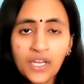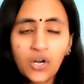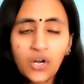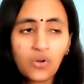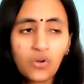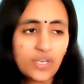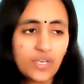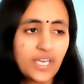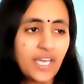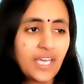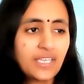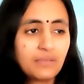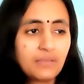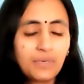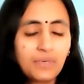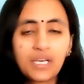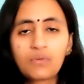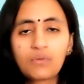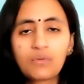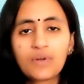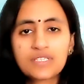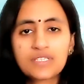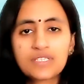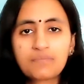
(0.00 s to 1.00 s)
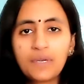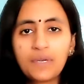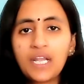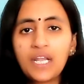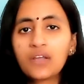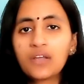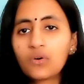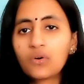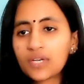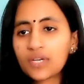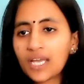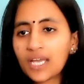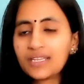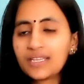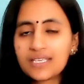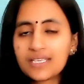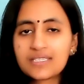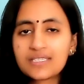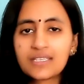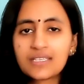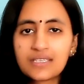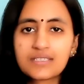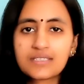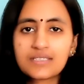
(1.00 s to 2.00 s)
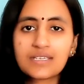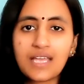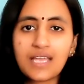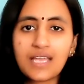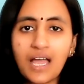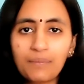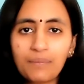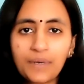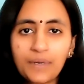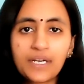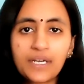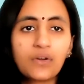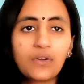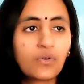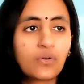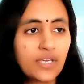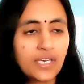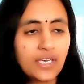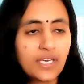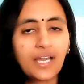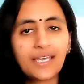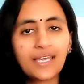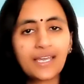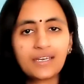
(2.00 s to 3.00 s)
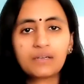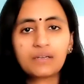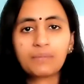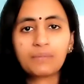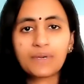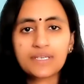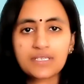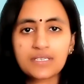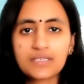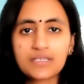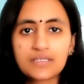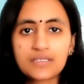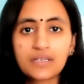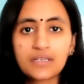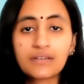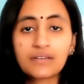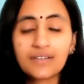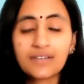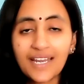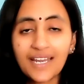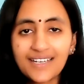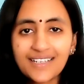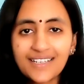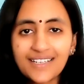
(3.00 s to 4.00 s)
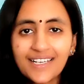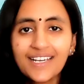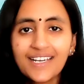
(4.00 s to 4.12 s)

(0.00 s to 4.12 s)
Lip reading: okay, the milk was spilled, okay, this has happened, okay, I hit my sister, right?